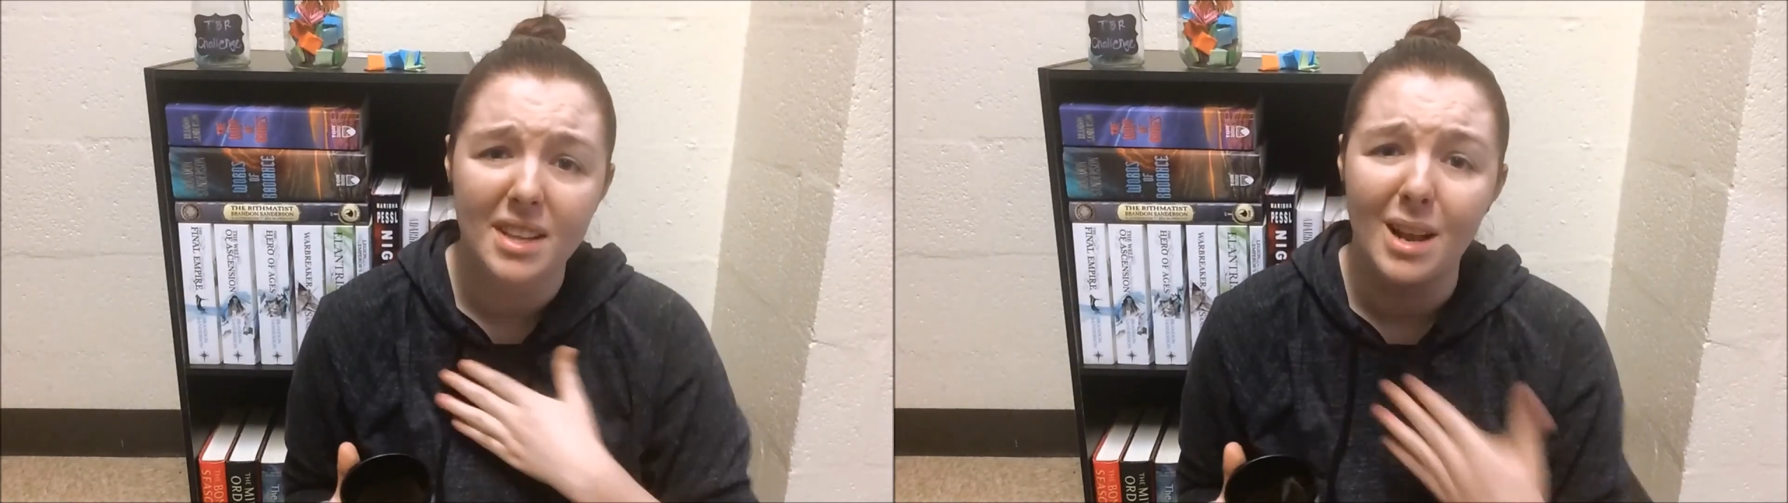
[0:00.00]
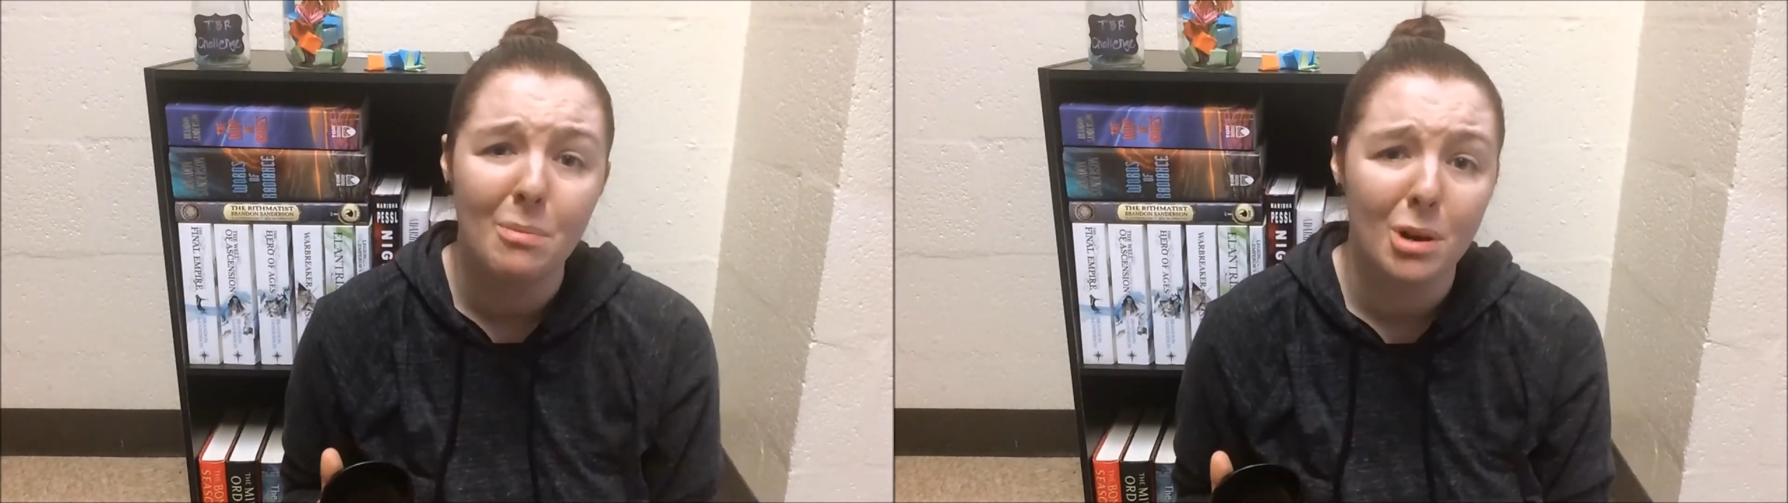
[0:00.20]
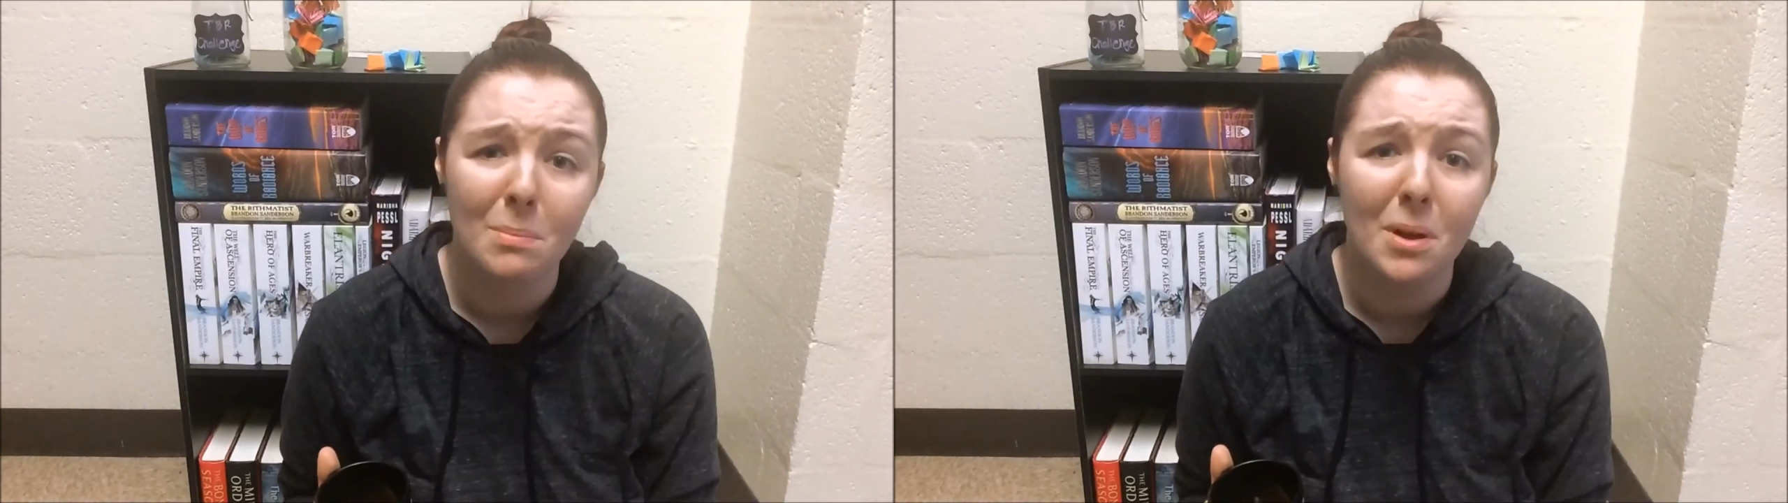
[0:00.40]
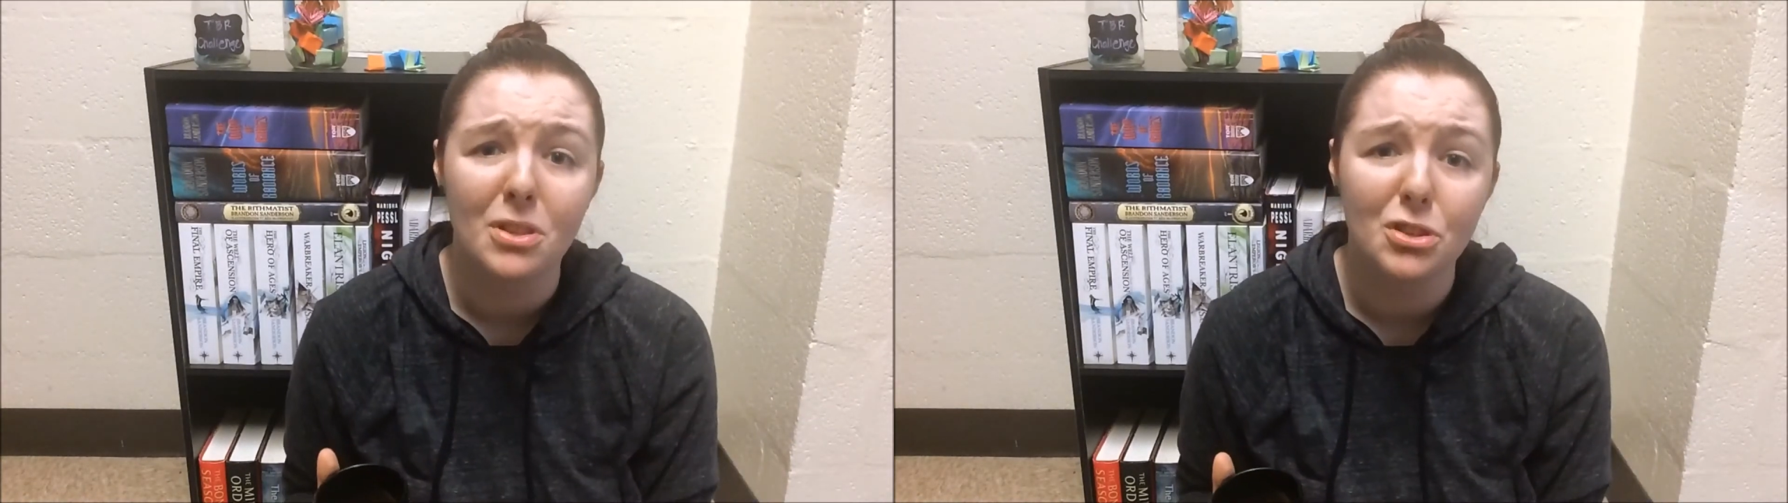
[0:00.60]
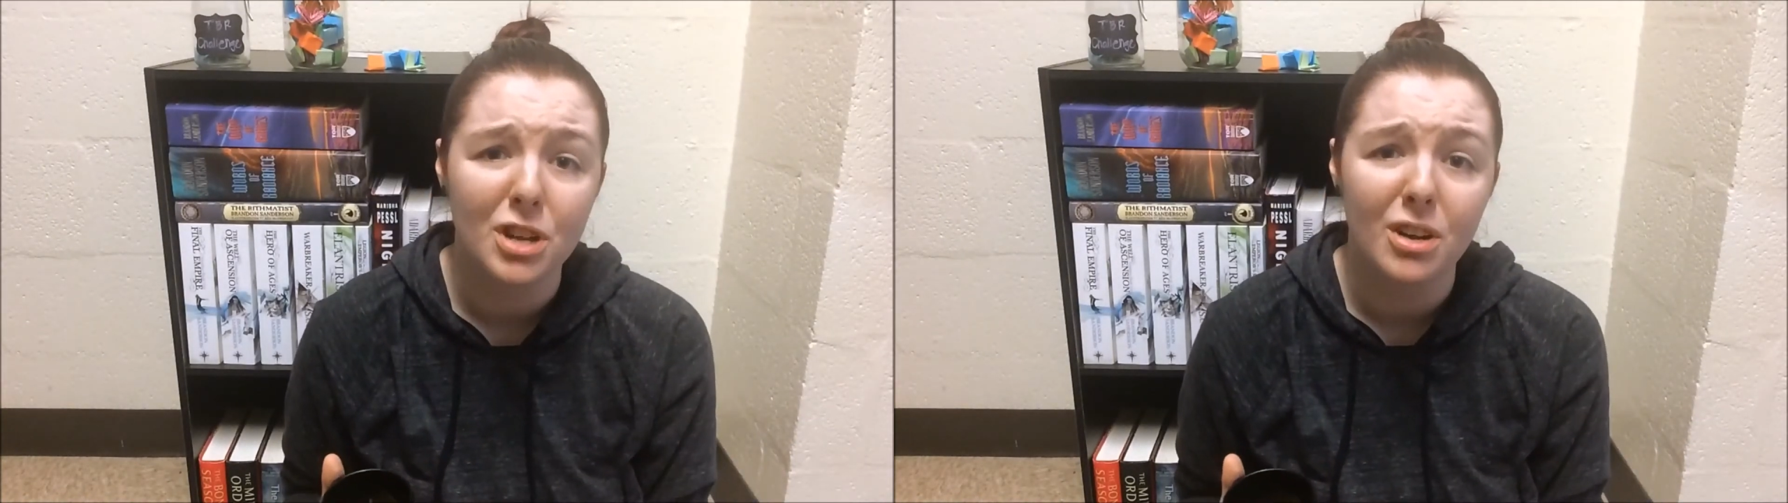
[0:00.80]
that I put up on
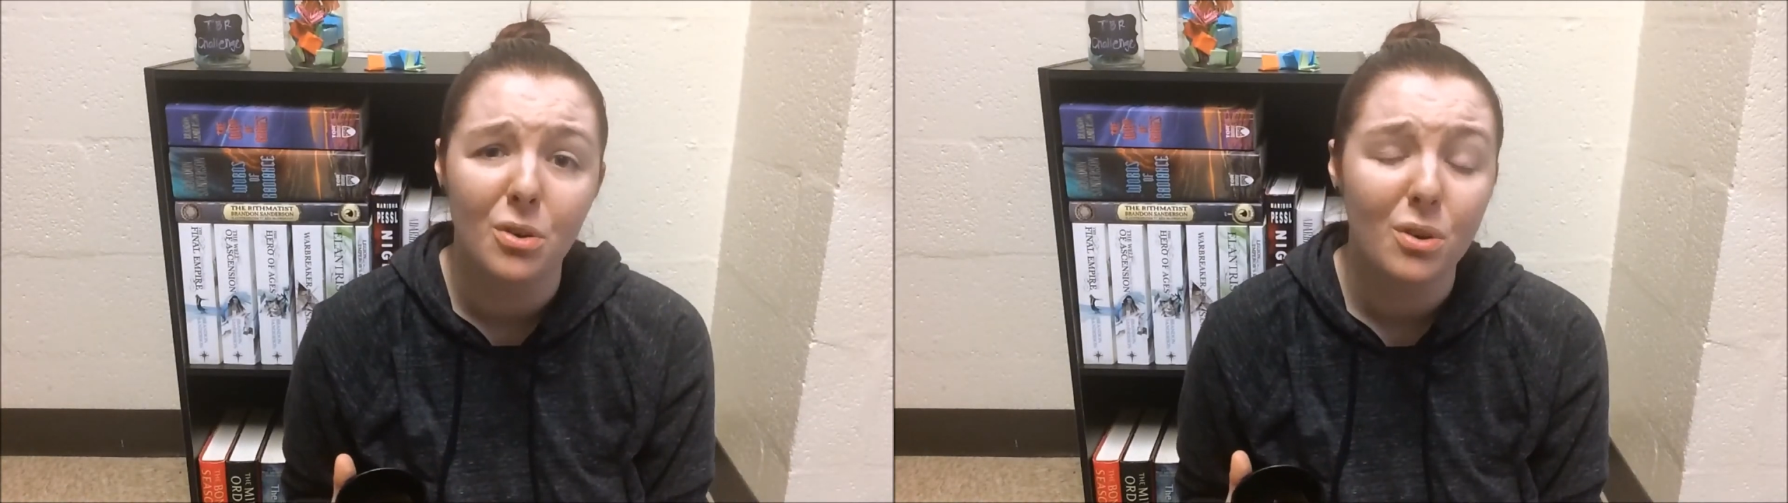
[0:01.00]
this channel,